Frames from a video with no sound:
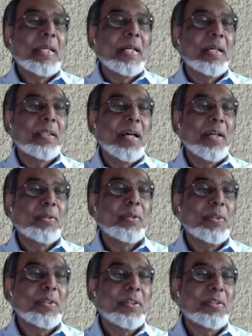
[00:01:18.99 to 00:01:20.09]
That should
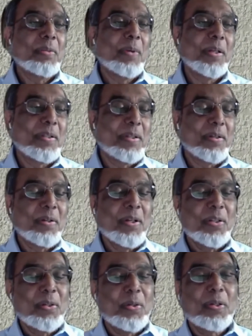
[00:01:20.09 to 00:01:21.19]
be just about a
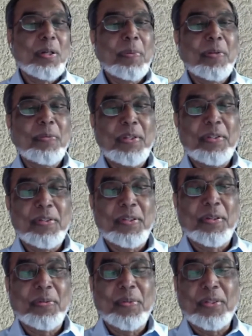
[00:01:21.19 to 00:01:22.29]
couple of weeks
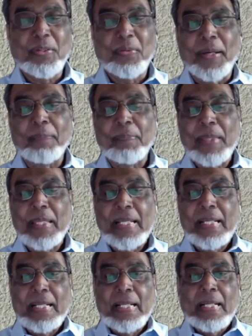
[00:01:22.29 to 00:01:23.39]
away.
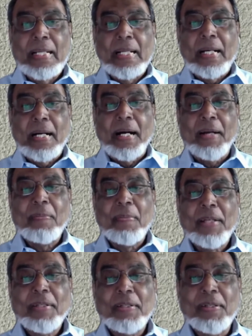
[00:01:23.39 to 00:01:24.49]
I
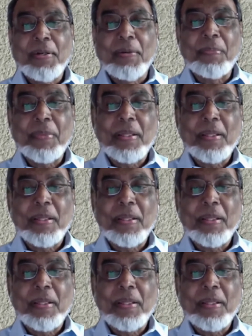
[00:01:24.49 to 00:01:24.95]
met Dr.